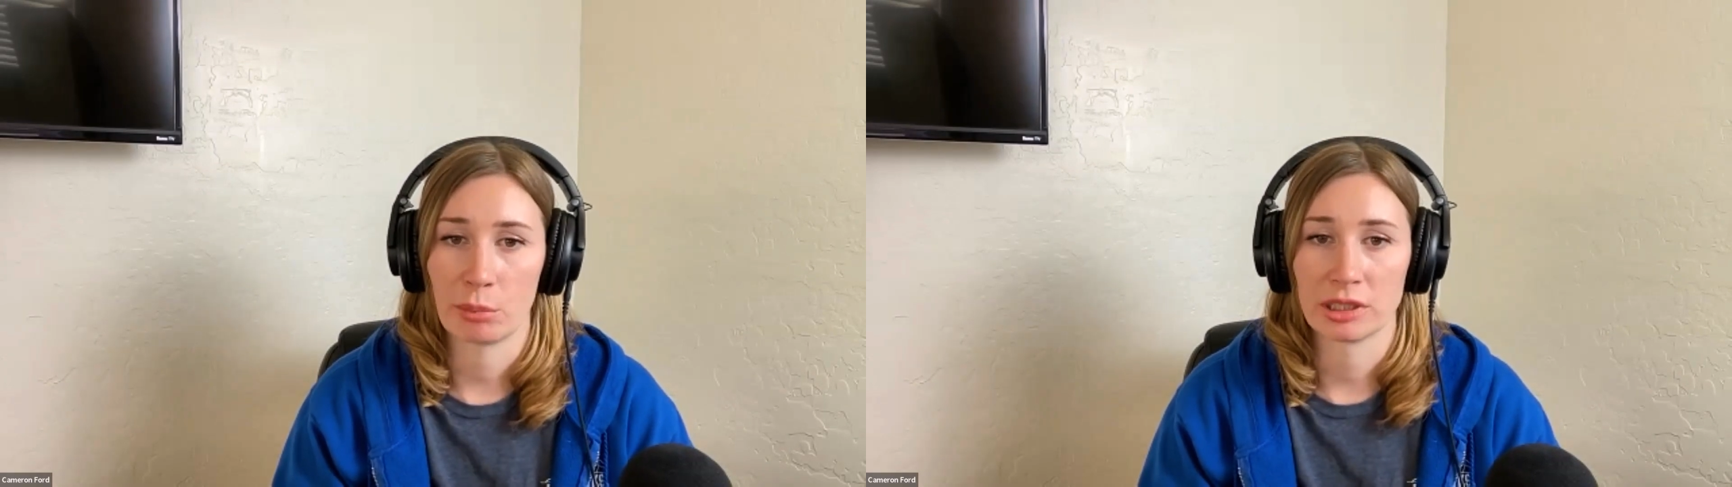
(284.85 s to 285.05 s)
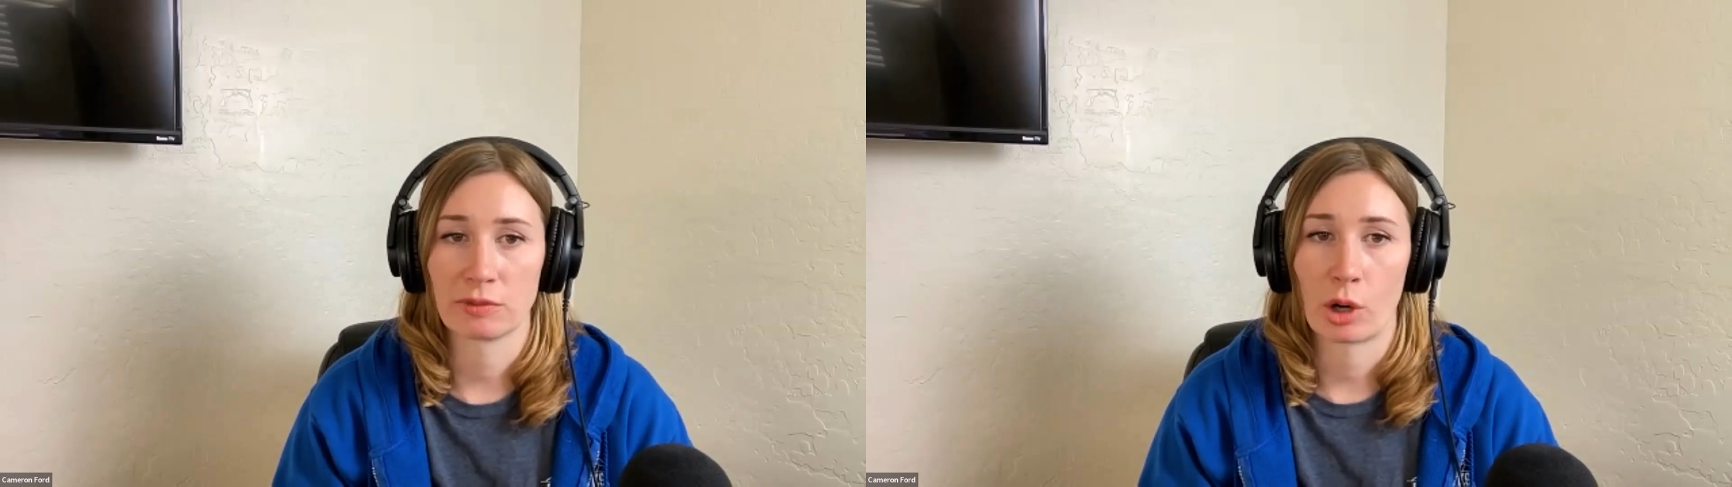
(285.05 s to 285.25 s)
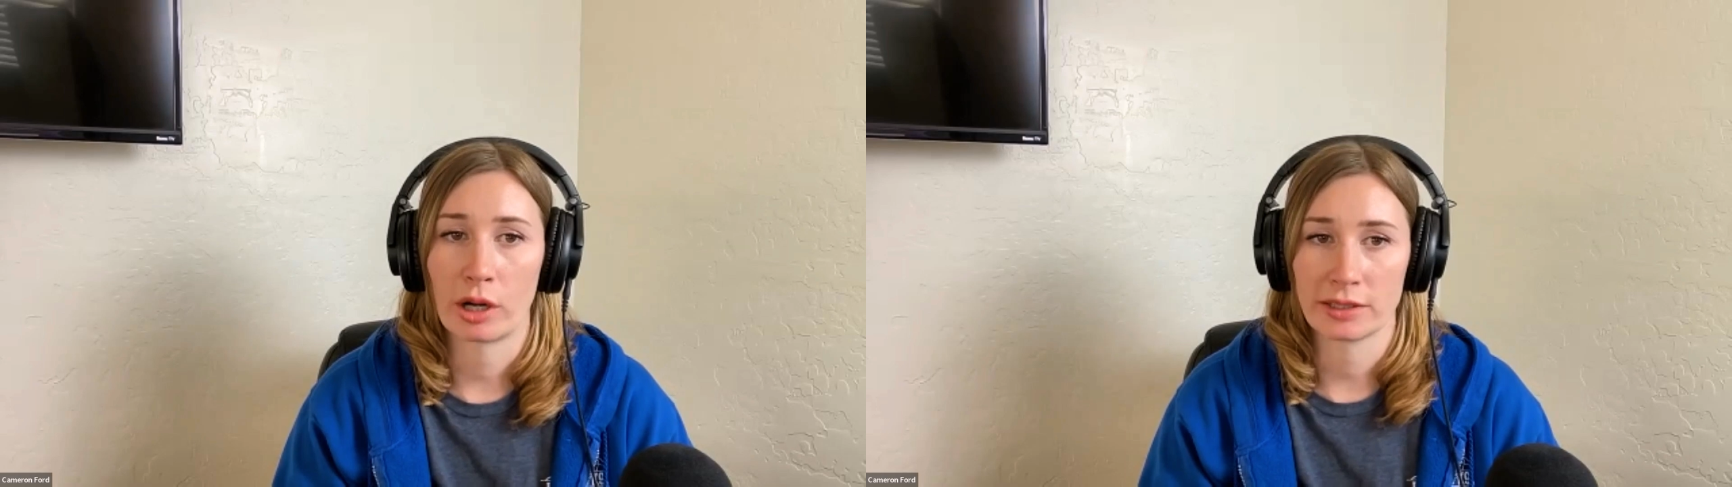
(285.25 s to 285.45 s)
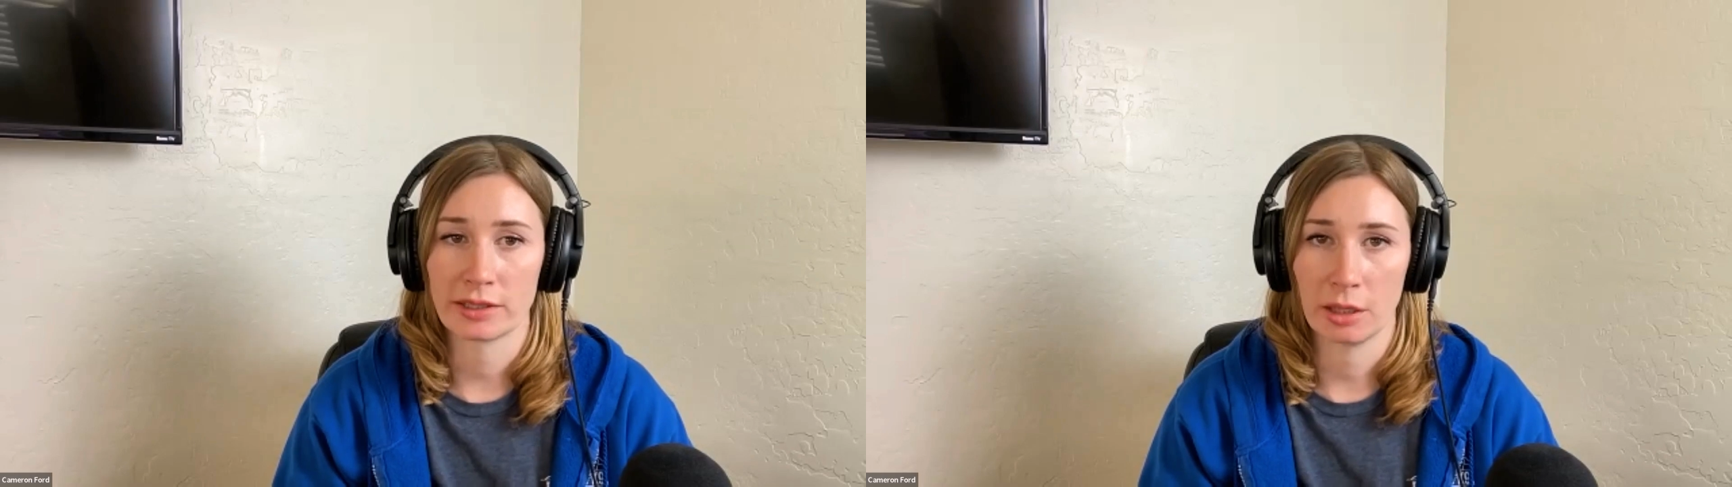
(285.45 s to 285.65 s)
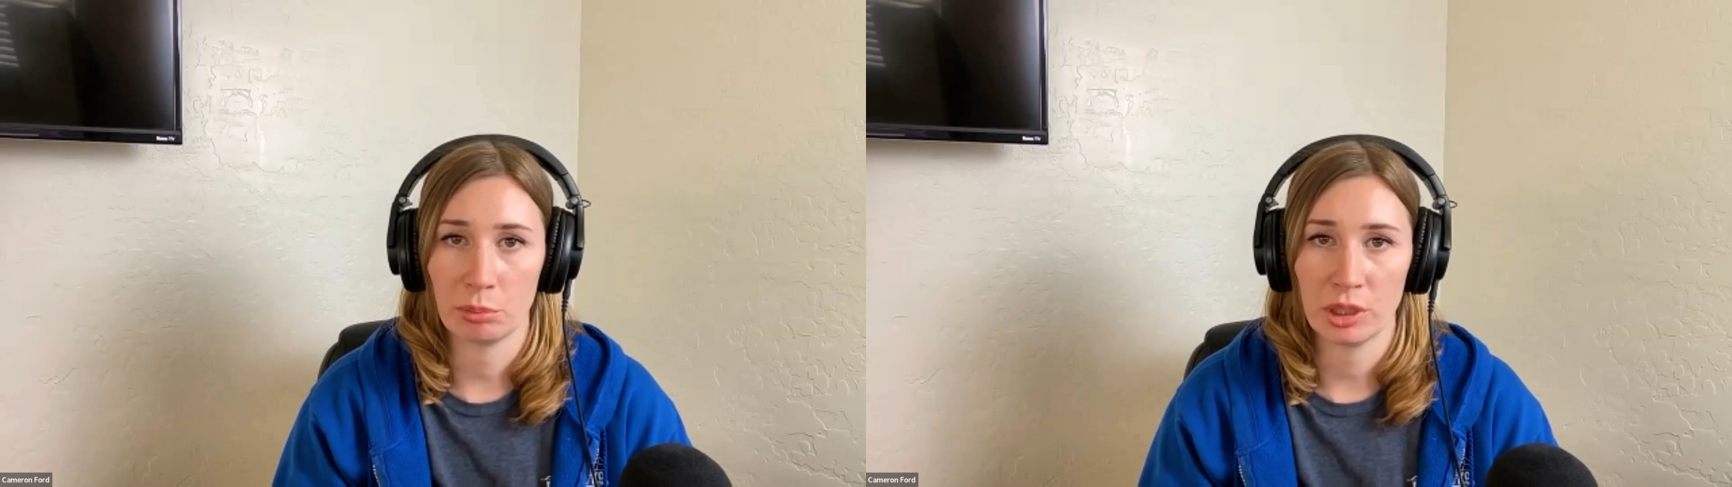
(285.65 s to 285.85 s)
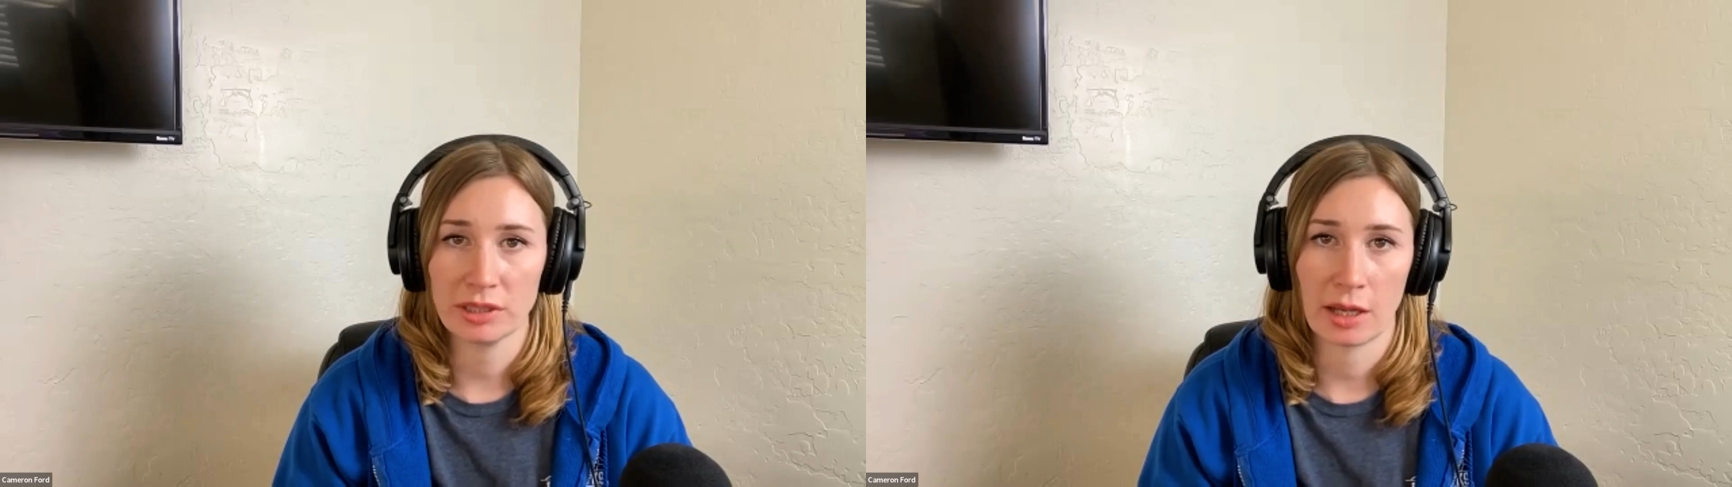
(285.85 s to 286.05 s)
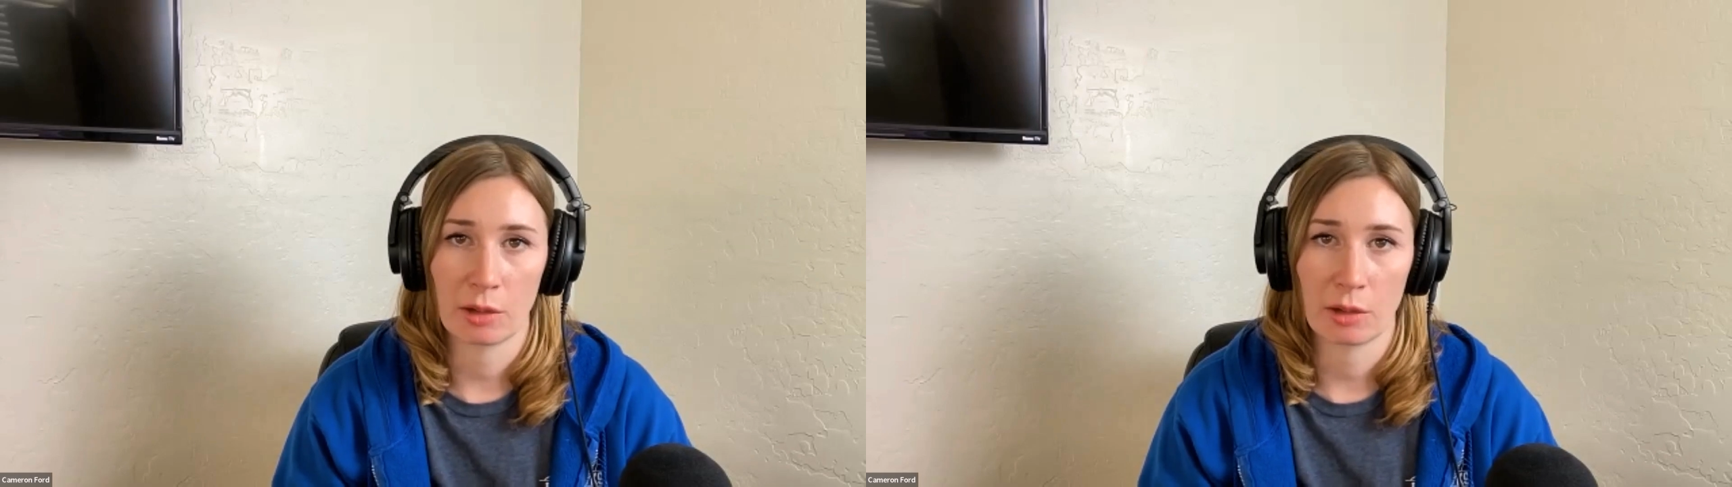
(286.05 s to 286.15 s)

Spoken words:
But as far as the imprinting,